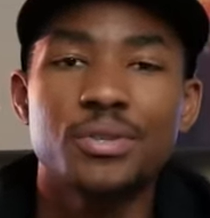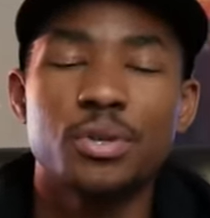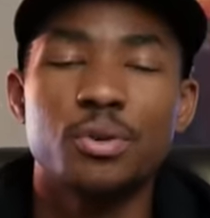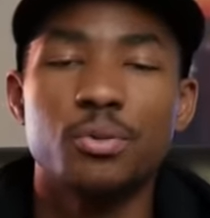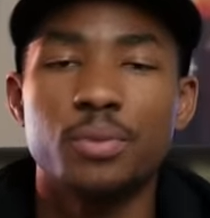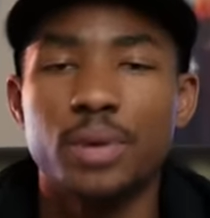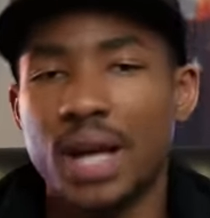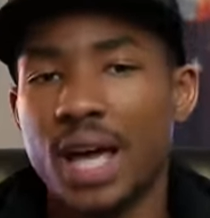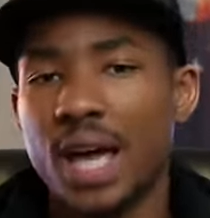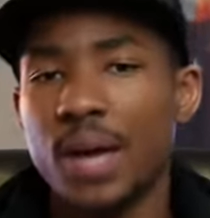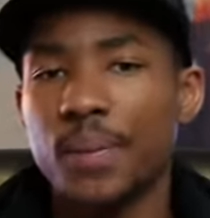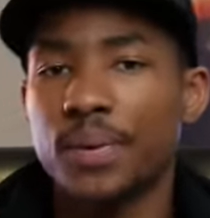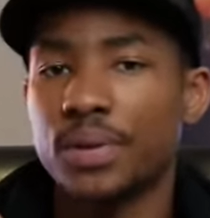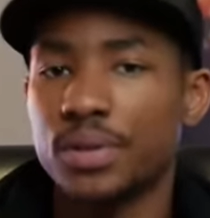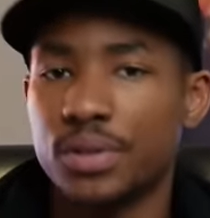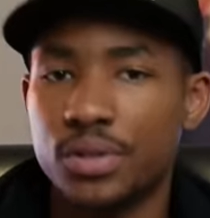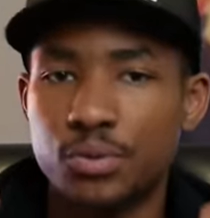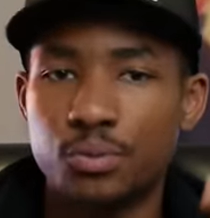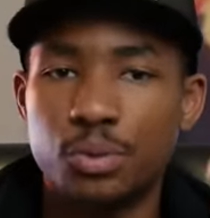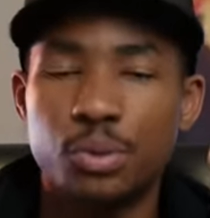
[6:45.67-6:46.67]
So what
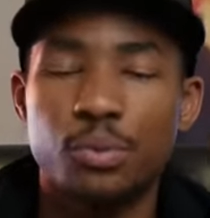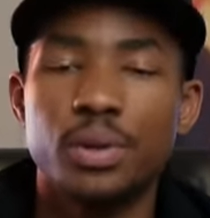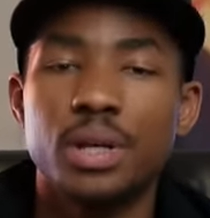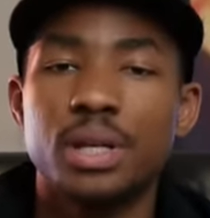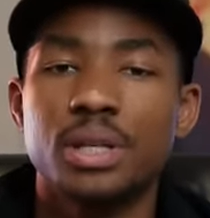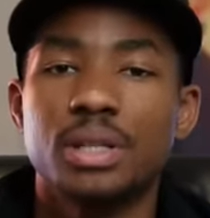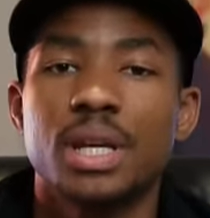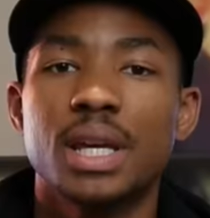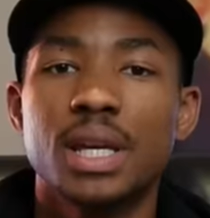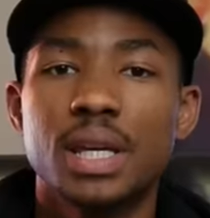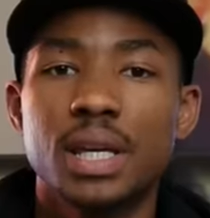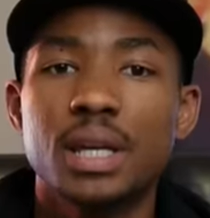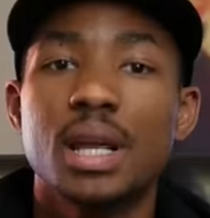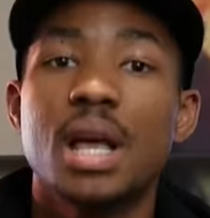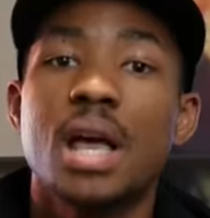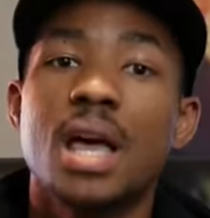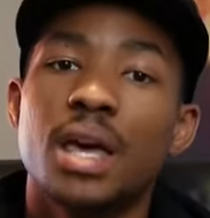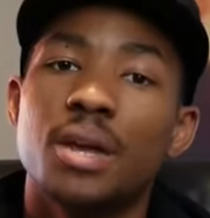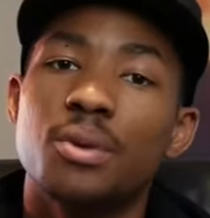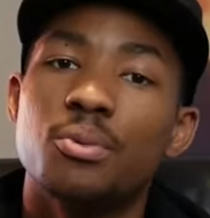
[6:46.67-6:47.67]
happens is when we intake it,
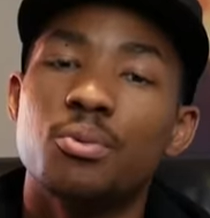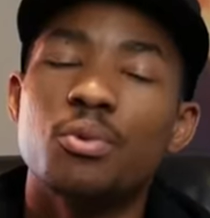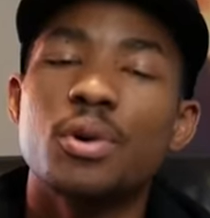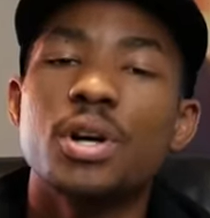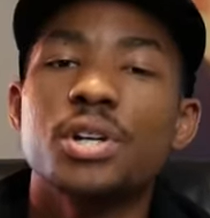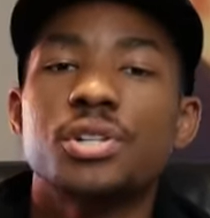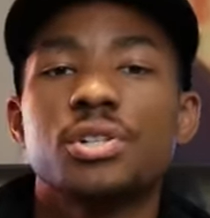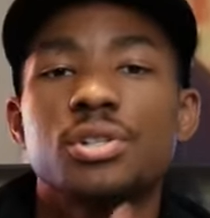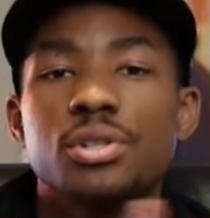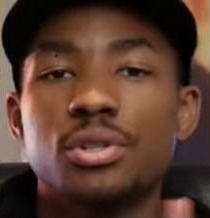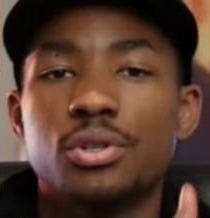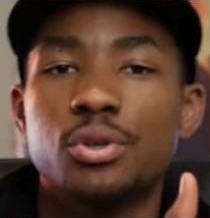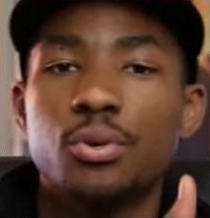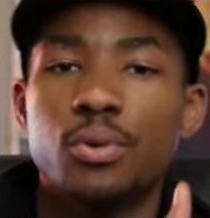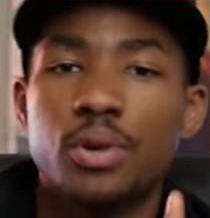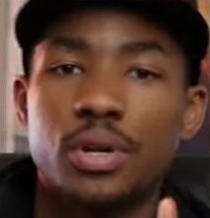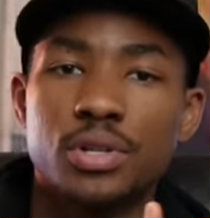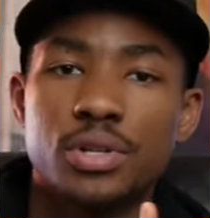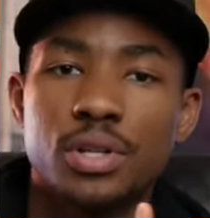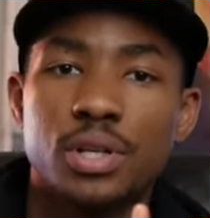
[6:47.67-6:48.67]
it rushes into
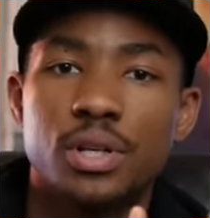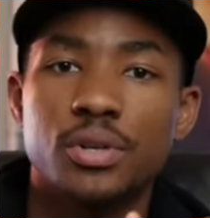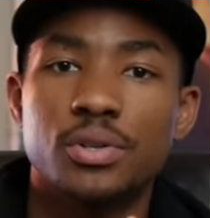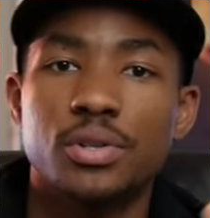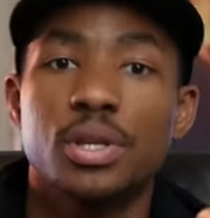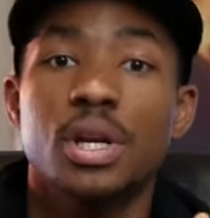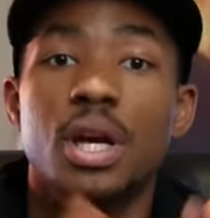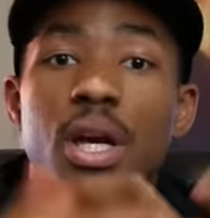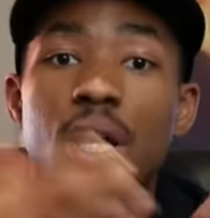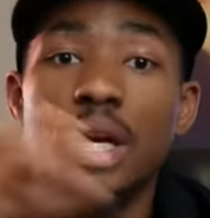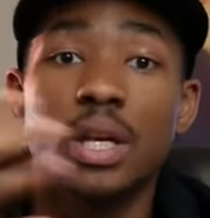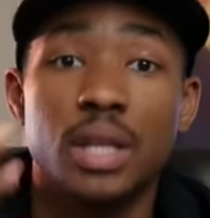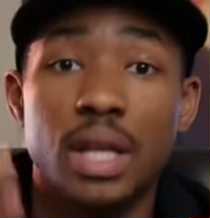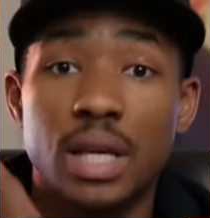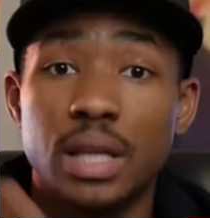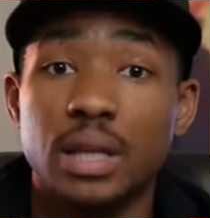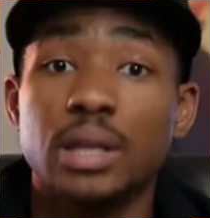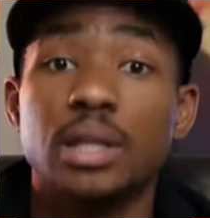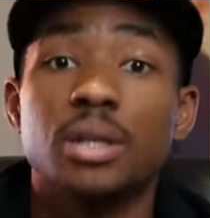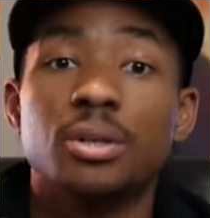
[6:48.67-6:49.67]
our cells and they
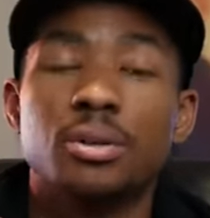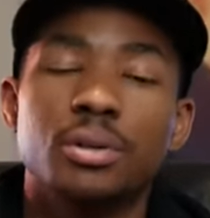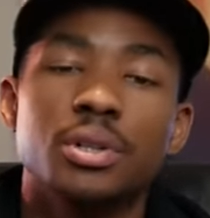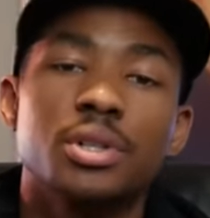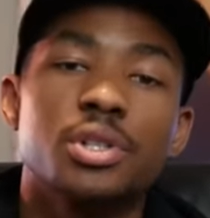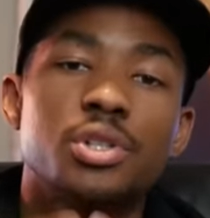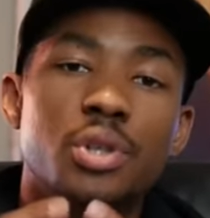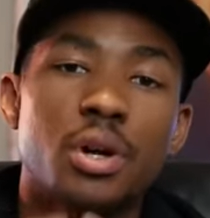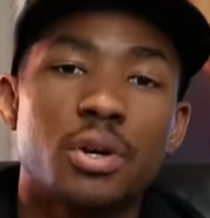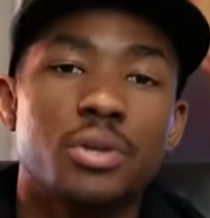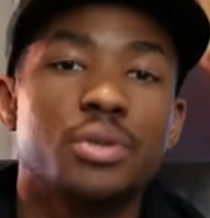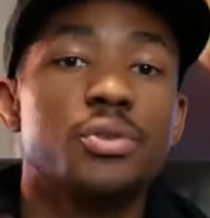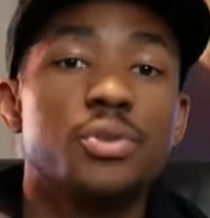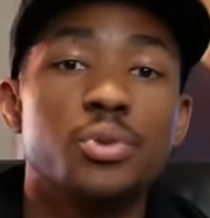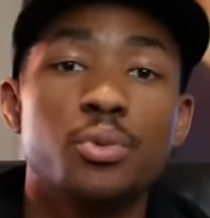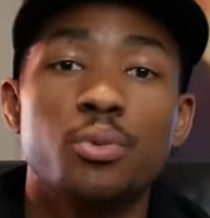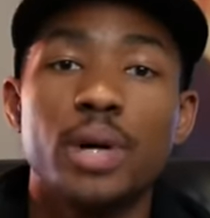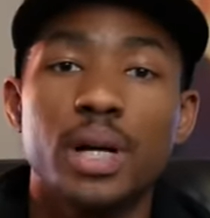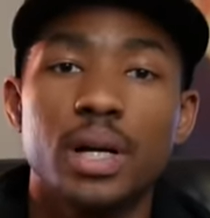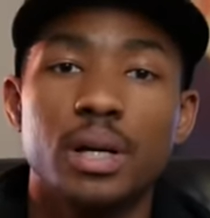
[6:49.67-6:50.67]
literally start to
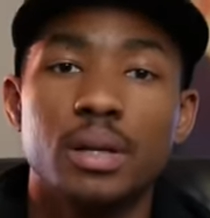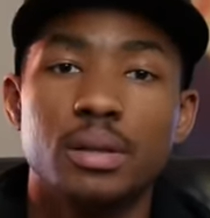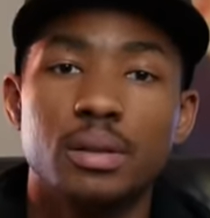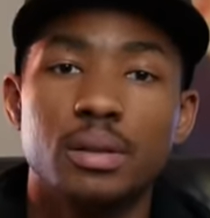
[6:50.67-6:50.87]
swell,